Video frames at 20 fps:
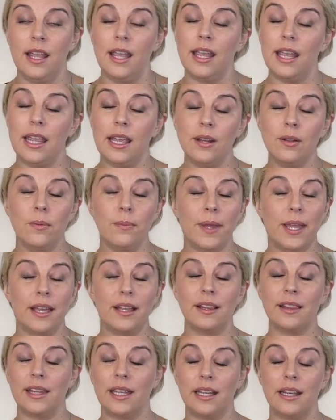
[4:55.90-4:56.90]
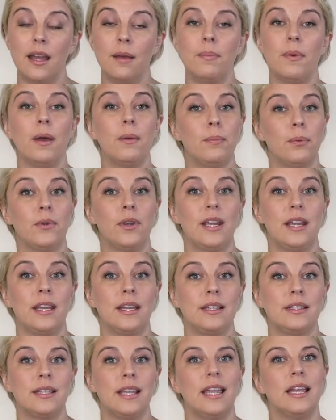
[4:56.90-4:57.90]
It'll make cleanup a
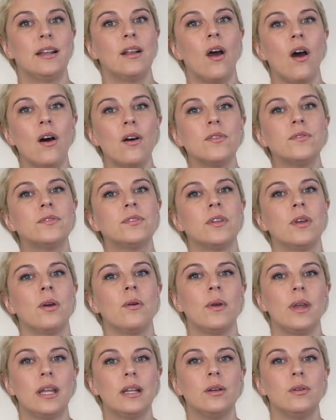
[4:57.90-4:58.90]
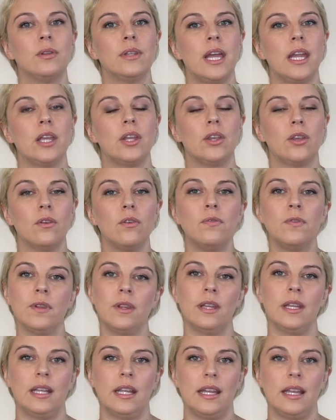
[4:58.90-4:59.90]
breeze, and also it'll let you feel
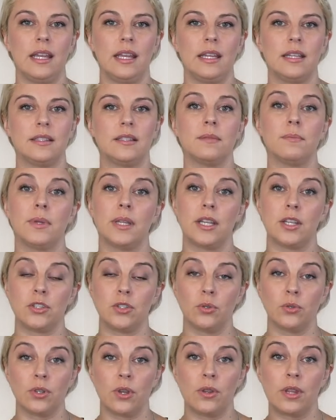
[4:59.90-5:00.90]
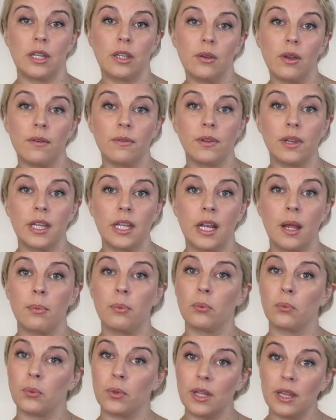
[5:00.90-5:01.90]
at ease because you'll know that you have cleanup
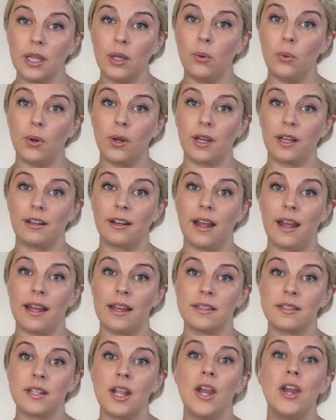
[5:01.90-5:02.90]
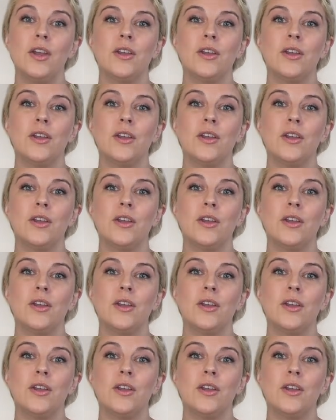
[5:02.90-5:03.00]
really organized.